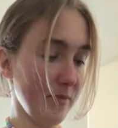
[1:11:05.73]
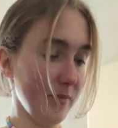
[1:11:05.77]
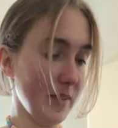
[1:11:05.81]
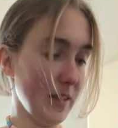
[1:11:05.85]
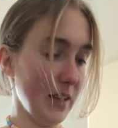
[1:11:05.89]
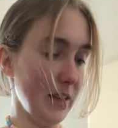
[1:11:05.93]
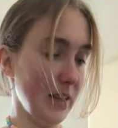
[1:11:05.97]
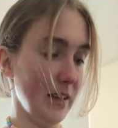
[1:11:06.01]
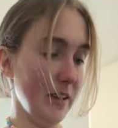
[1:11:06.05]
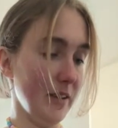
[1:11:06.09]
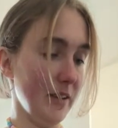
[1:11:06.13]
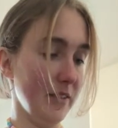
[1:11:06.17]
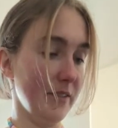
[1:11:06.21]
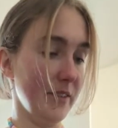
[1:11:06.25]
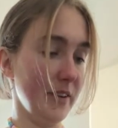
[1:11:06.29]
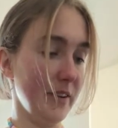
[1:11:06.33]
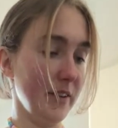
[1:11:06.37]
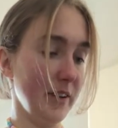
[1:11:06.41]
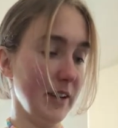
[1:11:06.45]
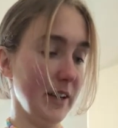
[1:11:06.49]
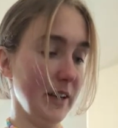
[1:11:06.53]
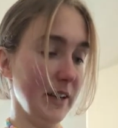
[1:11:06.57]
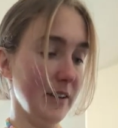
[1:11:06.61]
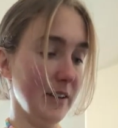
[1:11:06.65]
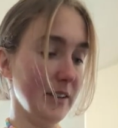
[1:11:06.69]
And they're
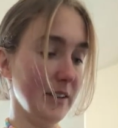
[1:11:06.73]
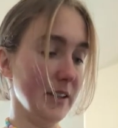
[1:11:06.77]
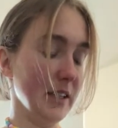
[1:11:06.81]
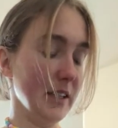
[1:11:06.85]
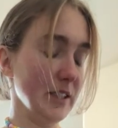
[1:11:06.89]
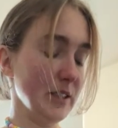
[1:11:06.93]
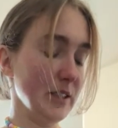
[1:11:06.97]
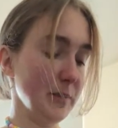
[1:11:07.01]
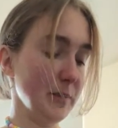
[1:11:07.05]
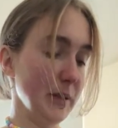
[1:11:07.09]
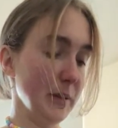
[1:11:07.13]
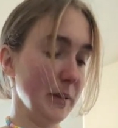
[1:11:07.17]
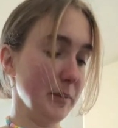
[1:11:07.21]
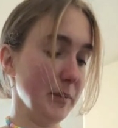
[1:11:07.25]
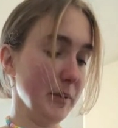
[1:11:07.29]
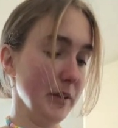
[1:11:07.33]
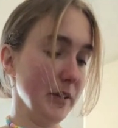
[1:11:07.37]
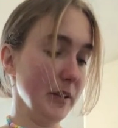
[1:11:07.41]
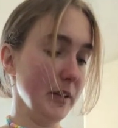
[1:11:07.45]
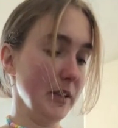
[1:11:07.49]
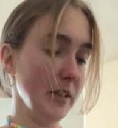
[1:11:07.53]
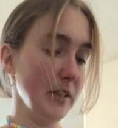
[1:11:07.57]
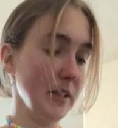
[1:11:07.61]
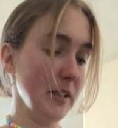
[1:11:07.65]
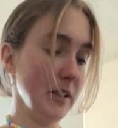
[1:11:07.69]
very nice
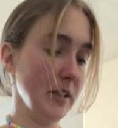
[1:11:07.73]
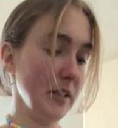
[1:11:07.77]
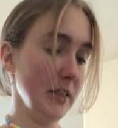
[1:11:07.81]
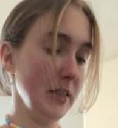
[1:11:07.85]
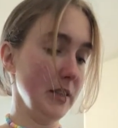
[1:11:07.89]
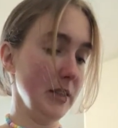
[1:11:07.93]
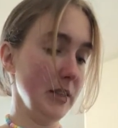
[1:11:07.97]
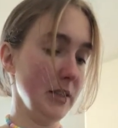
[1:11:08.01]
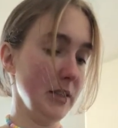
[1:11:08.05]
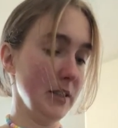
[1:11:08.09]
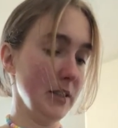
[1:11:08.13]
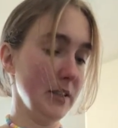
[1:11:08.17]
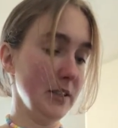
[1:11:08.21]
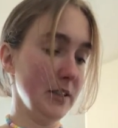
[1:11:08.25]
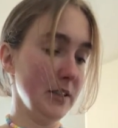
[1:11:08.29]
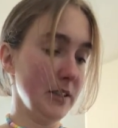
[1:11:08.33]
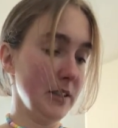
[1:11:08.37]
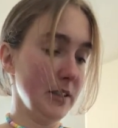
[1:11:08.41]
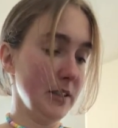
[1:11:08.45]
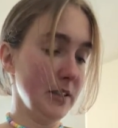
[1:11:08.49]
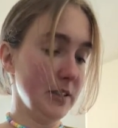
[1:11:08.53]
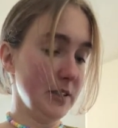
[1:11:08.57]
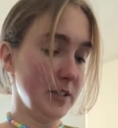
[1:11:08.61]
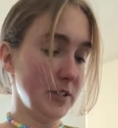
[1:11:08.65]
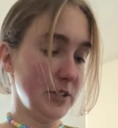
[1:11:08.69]
people.
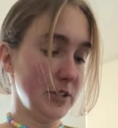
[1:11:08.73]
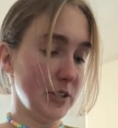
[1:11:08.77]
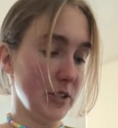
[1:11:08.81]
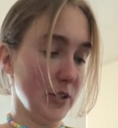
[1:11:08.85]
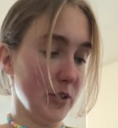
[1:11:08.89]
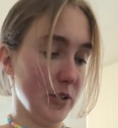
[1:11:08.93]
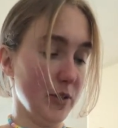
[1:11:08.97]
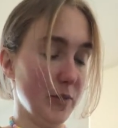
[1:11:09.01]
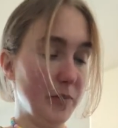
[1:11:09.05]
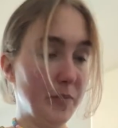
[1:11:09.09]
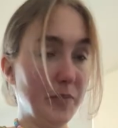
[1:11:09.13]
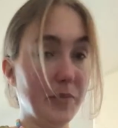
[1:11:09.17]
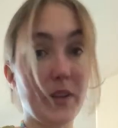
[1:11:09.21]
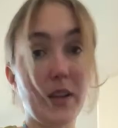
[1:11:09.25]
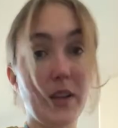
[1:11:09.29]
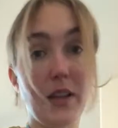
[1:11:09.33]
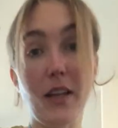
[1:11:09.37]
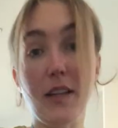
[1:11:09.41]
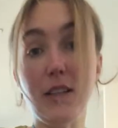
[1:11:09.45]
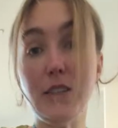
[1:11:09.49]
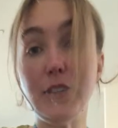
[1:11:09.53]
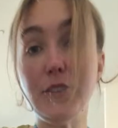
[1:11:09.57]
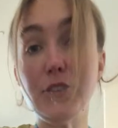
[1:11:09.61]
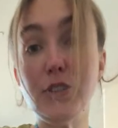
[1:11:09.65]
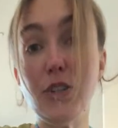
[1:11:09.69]
So
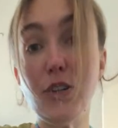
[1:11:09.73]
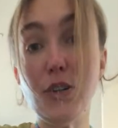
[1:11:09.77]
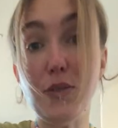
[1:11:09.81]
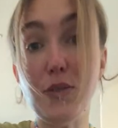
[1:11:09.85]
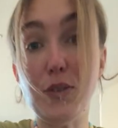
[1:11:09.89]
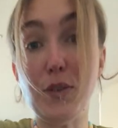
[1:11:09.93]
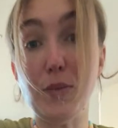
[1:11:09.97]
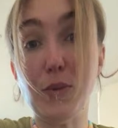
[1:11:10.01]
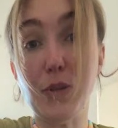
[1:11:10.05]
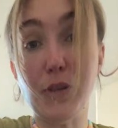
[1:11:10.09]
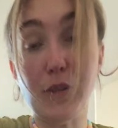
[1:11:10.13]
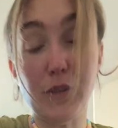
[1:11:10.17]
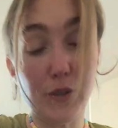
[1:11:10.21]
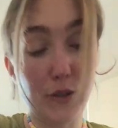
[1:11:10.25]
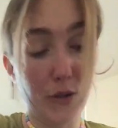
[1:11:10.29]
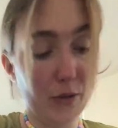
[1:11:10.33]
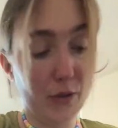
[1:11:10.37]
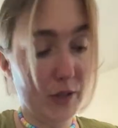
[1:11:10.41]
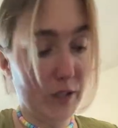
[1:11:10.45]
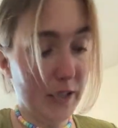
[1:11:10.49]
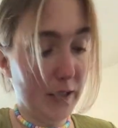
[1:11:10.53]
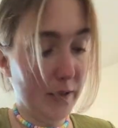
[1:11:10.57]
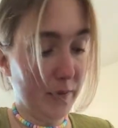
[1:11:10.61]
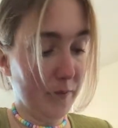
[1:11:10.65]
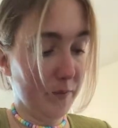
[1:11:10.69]
let us know if you want to go
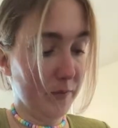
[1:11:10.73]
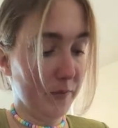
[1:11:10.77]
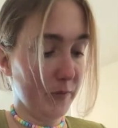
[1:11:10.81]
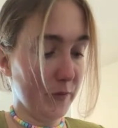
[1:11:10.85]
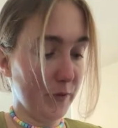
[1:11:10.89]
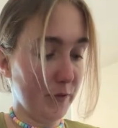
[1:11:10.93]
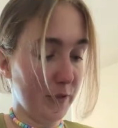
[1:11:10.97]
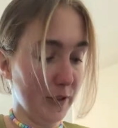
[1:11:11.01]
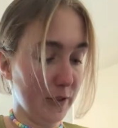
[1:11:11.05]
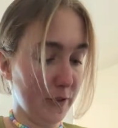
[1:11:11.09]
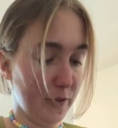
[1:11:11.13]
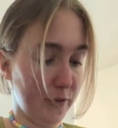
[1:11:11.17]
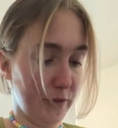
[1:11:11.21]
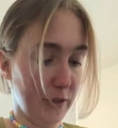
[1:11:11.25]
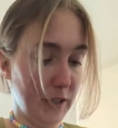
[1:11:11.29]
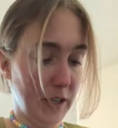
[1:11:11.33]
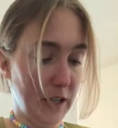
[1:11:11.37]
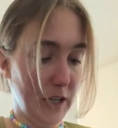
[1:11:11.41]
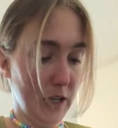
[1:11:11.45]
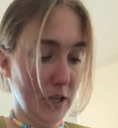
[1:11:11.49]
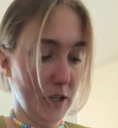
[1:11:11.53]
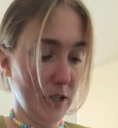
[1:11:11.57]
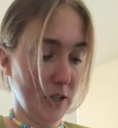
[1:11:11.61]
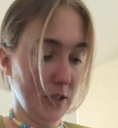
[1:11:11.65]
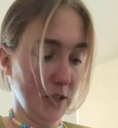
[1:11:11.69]
there. Feel
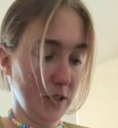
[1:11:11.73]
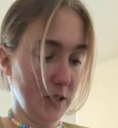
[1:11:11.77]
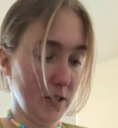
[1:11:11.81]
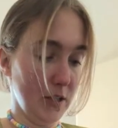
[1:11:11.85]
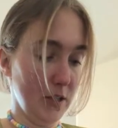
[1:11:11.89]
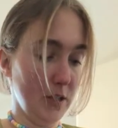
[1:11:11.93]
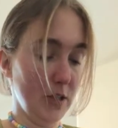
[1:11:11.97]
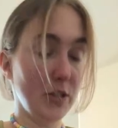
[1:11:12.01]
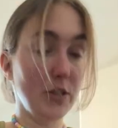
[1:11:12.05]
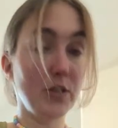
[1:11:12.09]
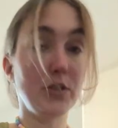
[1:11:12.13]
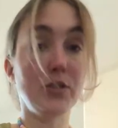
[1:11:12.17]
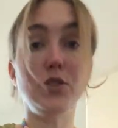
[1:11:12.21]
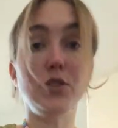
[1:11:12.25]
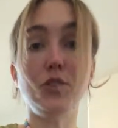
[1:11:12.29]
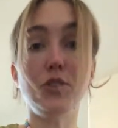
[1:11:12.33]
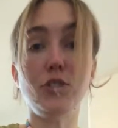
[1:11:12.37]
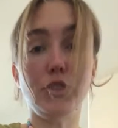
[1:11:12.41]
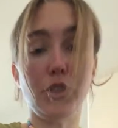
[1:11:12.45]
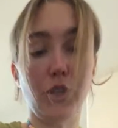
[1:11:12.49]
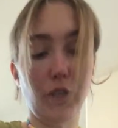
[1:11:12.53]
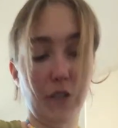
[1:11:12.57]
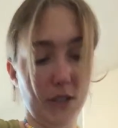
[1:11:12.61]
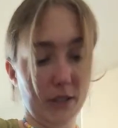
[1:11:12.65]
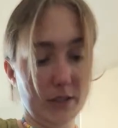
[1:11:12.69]
free to
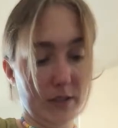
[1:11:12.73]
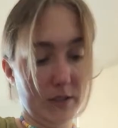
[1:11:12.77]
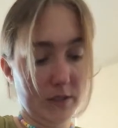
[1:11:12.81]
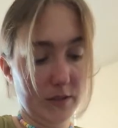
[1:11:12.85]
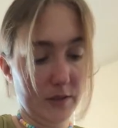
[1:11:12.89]
join us.